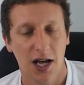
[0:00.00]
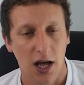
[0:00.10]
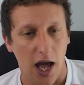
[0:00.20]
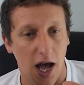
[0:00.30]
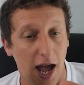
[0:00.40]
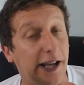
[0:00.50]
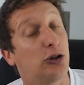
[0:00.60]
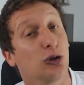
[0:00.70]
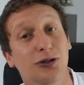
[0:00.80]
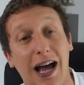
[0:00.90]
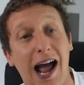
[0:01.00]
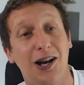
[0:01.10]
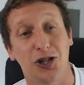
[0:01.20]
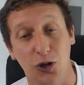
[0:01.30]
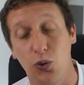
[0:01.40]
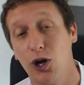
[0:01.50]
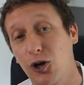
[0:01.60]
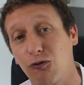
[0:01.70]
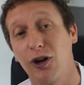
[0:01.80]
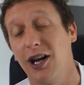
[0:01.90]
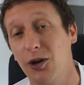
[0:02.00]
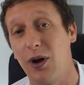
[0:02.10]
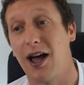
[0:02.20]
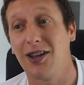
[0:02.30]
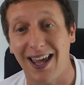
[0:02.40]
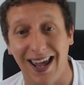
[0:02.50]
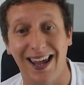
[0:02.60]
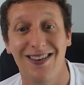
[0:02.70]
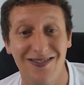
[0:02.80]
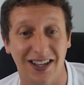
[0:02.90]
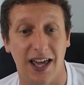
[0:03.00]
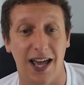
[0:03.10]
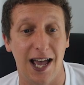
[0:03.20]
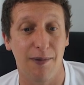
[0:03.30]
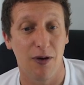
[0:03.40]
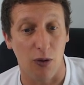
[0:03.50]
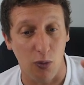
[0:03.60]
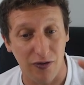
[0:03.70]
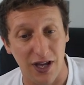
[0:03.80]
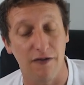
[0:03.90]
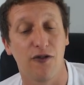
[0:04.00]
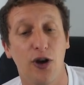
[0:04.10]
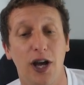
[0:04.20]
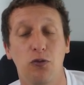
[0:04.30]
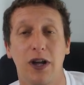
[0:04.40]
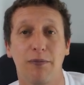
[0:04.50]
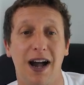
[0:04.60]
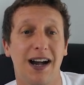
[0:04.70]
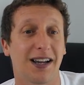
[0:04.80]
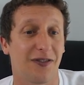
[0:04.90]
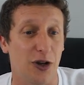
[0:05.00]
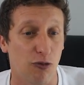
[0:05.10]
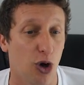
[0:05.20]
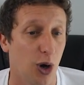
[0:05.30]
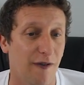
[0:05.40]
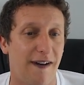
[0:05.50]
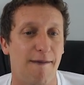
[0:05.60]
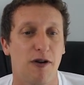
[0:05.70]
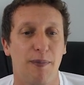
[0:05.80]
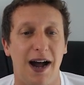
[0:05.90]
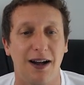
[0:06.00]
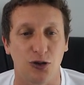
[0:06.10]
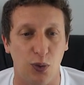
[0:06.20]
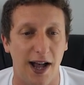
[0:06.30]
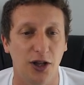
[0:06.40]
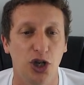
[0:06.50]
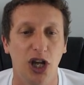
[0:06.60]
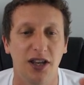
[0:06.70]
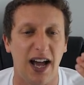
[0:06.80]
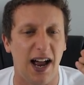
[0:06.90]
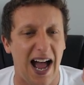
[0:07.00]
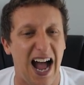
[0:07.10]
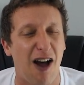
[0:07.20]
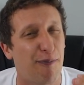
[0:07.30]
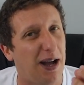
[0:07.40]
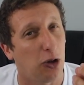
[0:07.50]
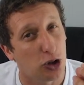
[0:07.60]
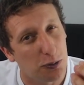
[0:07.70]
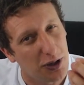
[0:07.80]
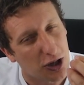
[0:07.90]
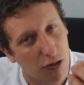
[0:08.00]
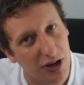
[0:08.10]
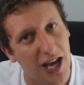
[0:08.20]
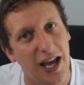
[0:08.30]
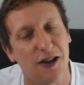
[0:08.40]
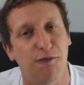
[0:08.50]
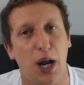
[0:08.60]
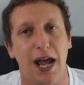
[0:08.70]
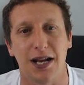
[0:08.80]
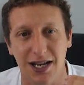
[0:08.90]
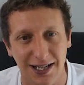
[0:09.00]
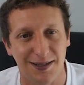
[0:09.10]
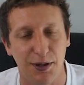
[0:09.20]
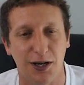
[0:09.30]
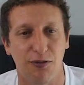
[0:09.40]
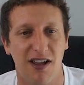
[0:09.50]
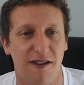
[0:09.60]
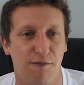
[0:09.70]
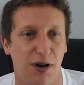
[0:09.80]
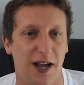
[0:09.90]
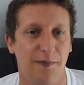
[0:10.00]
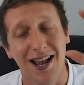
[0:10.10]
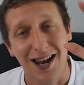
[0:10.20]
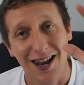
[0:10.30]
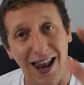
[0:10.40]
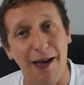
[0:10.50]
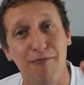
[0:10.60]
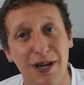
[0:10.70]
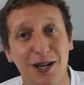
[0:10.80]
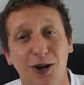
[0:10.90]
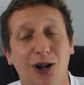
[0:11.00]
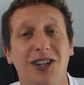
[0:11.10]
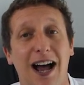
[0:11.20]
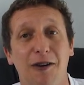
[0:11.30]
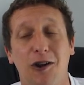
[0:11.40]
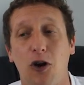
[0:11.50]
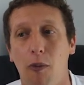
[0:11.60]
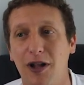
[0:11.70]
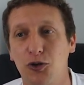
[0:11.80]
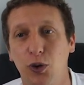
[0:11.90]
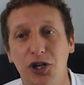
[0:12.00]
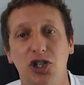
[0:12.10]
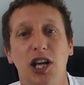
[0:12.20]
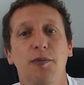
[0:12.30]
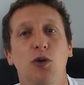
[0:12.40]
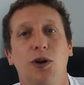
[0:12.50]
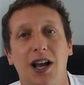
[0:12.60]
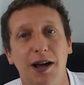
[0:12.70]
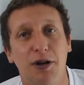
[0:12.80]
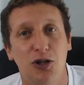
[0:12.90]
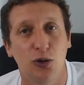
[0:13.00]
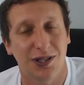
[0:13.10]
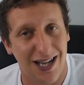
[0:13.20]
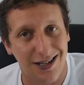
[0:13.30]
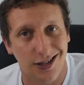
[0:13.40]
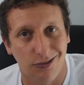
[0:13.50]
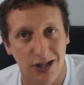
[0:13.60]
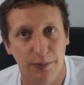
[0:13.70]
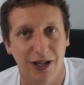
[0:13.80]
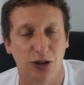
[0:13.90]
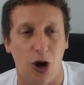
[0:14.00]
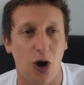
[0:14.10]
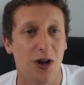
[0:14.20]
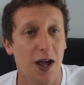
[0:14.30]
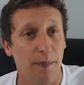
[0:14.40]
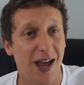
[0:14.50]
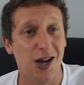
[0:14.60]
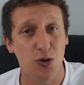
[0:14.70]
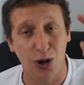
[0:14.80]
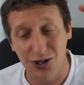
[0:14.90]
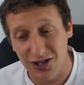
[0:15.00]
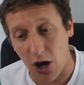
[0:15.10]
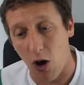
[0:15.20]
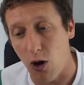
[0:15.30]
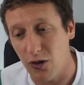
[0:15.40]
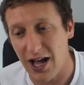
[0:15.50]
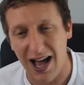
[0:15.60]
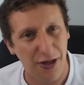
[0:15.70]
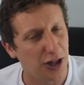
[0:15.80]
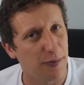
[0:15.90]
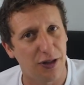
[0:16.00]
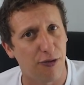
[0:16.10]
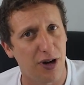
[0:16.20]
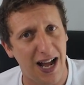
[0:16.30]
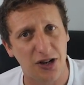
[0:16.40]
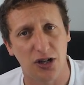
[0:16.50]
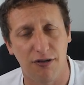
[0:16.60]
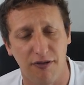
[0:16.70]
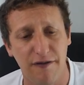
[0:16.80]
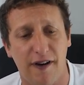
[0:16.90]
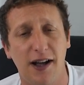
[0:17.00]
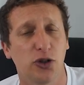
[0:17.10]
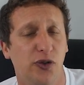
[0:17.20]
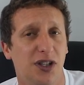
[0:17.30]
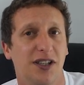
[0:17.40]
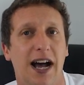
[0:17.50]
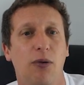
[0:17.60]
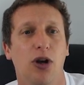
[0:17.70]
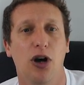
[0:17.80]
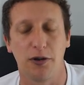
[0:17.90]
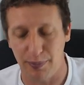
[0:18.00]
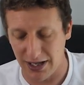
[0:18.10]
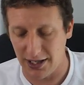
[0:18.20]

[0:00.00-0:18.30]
It does actually work really well in the game with the inverted wing-back, the role of Amrabat as well. You need that half-back low to be a creative player. It needs to be a creative player. Let me know down in the comments which team you would like me to do a tactical rebuild on. Patreons, all they are. I think there'll be three files for you to download. A big